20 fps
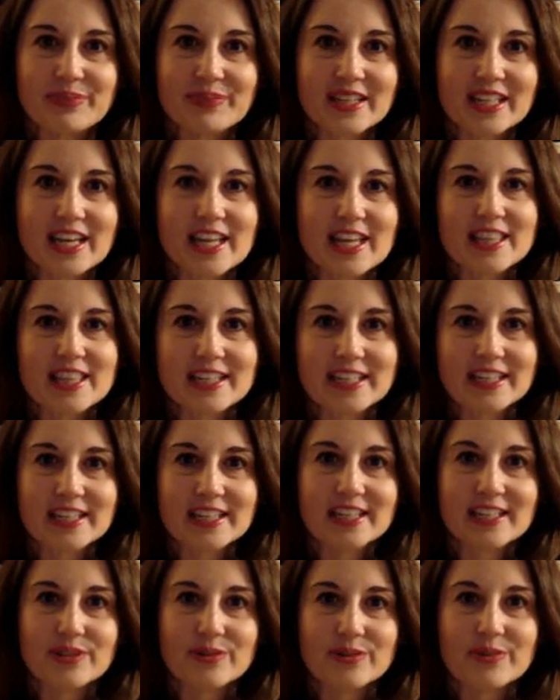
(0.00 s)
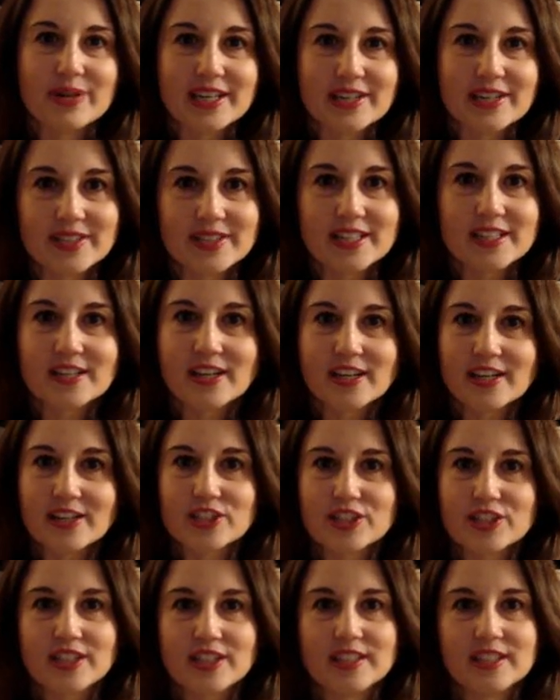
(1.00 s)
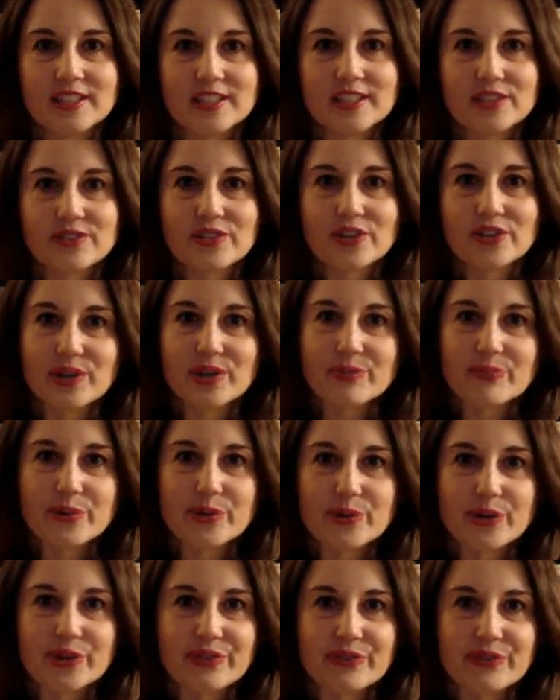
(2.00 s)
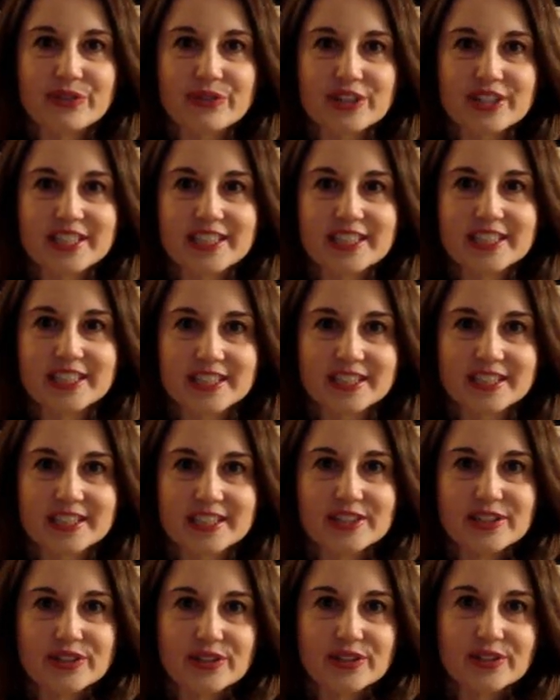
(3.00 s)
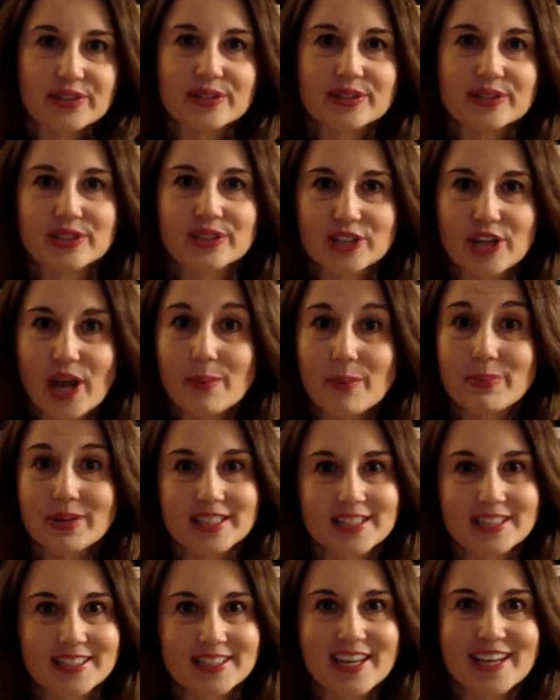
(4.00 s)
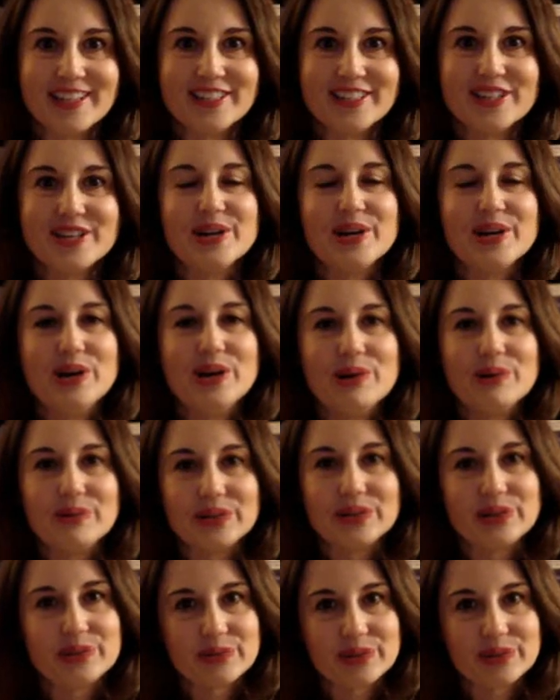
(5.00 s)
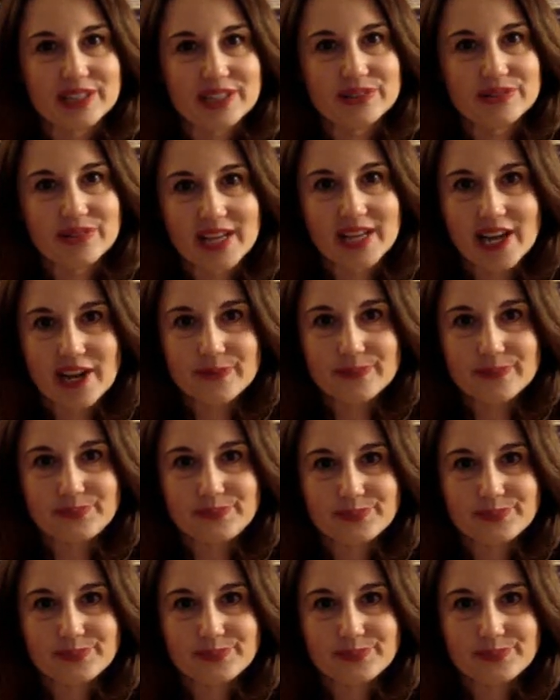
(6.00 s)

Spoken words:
I think in the wake of the election, it's very important for us to consider the topic tonight. What do we do now?